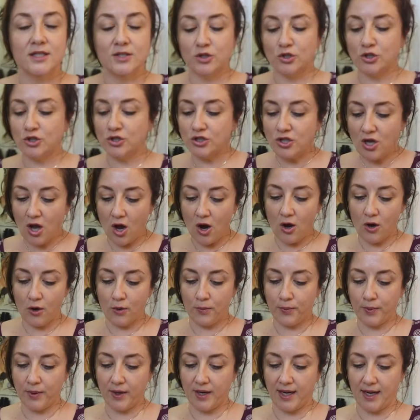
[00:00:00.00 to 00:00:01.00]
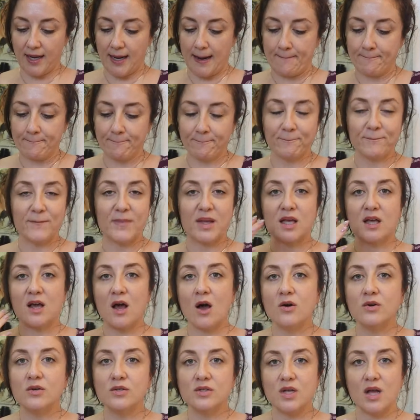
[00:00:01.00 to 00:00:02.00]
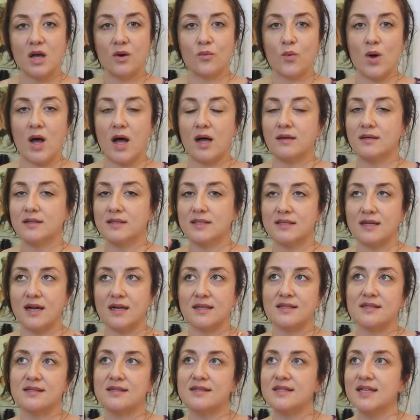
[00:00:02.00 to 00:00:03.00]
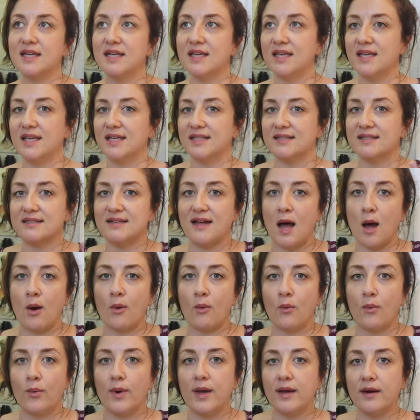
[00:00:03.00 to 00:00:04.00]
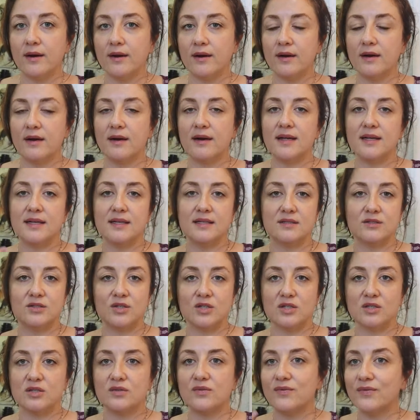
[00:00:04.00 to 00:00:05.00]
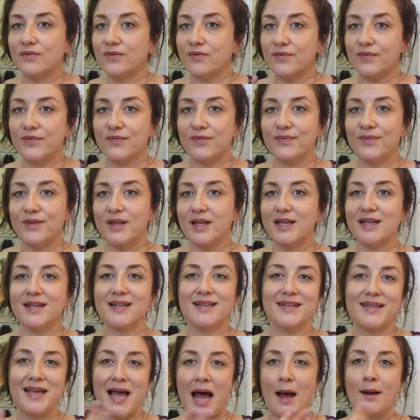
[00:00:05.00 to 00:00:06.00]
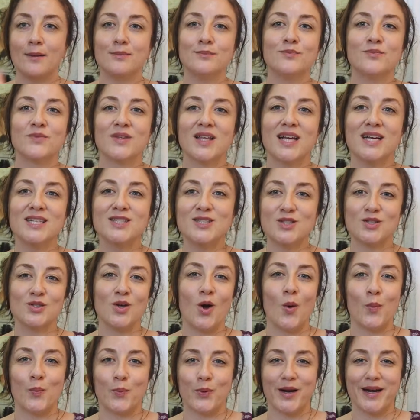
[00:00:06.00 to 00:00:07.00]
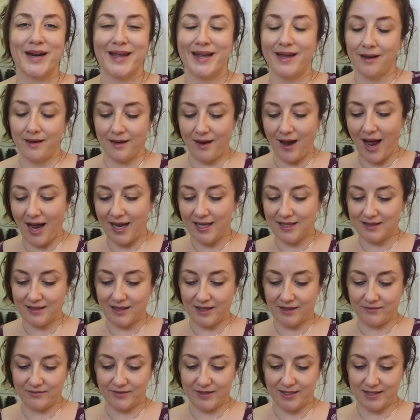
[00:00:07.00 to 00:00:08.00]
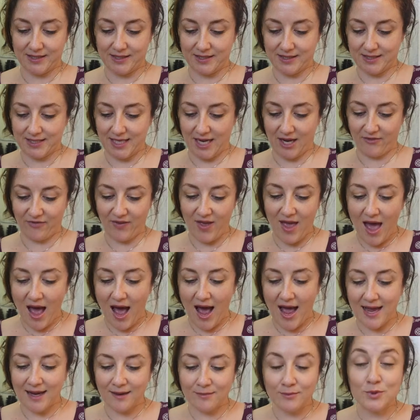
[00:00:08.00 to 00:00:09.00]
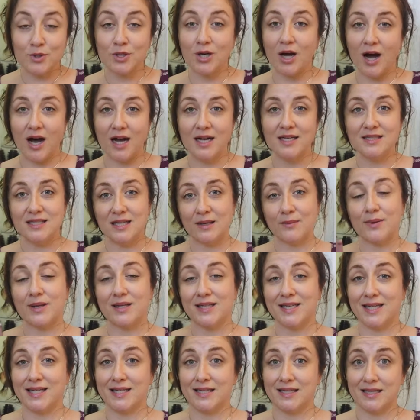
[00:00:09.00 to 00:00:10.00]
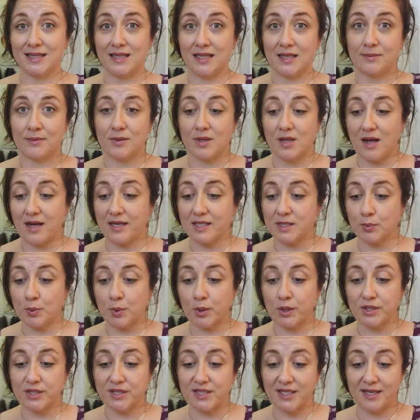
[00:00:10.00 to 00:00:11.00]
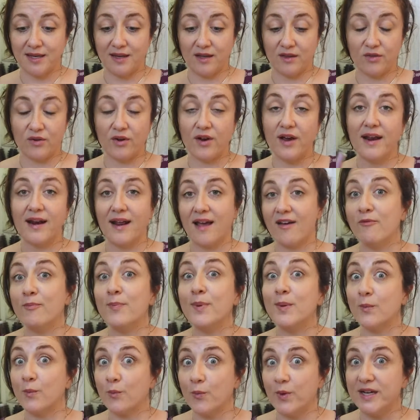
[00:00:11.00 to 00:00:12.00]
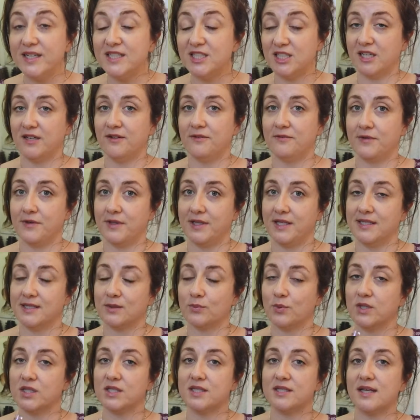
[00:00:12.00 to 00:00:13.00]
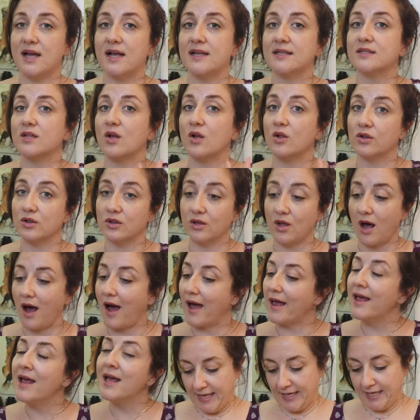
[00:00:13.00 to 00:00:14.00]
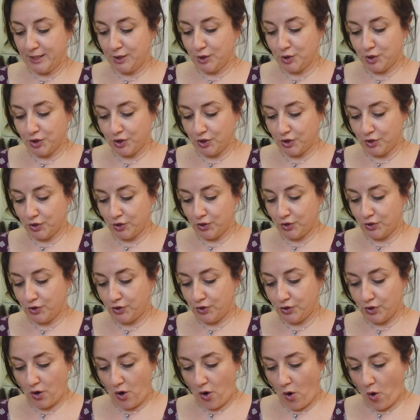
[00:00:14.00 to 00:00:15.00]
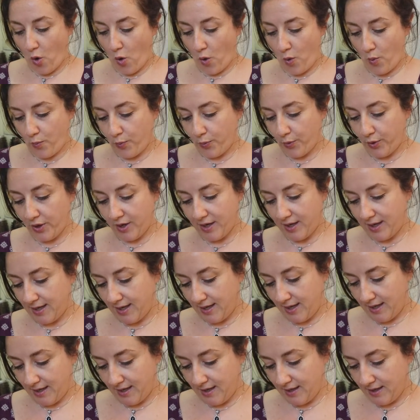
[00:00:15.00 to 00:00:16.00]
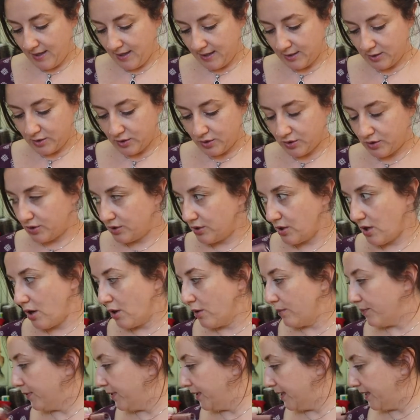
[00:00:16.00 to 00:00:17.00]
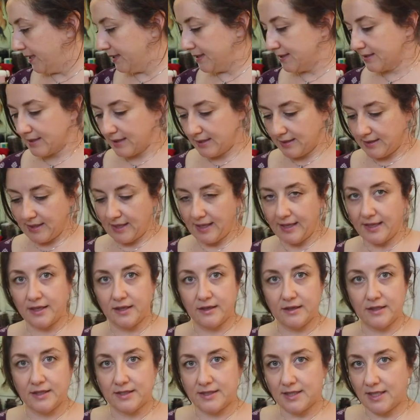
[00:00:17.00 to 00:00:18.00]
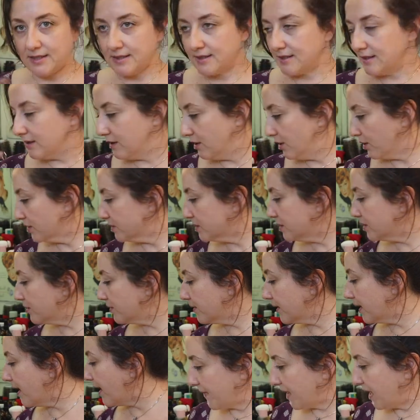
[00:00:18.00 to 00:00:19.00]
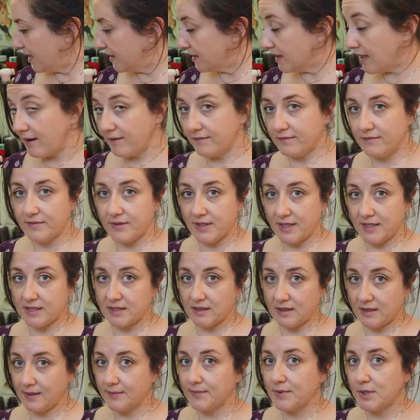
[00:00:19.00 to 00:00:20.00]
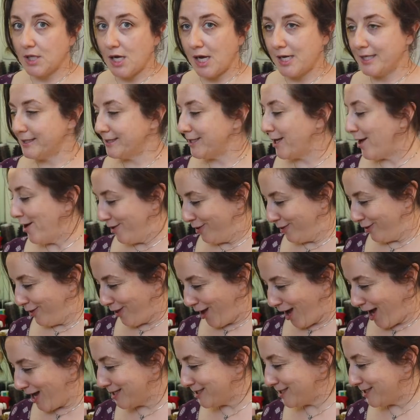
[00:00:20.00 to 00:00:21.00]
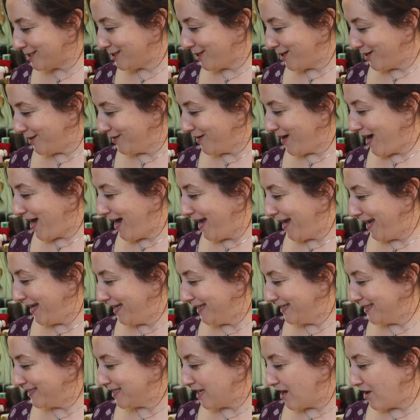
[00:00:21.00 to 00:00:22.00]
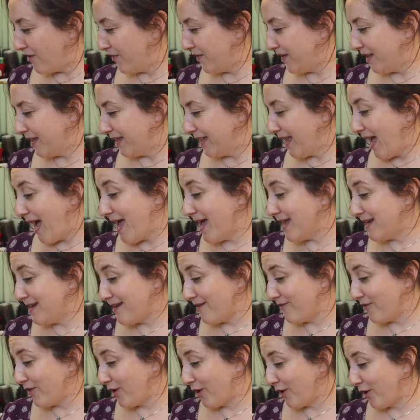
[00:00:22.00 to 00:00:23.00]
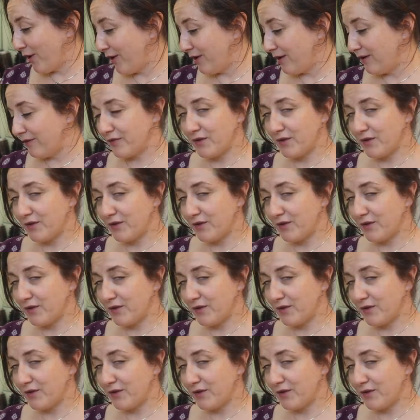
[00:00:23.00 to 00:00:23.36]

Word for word: So pretty. It goes on well. It's not sticky. It's not weird. It just, yeah, it's so pretty. I love this stuff. I am not typically a lip gloss person either, and I've been reaching for this, which says a lot. It is just so pretty. It's so pretty. It's got that iridescent look to it. I love this lip gloss a lot, so I definitely, I had never heard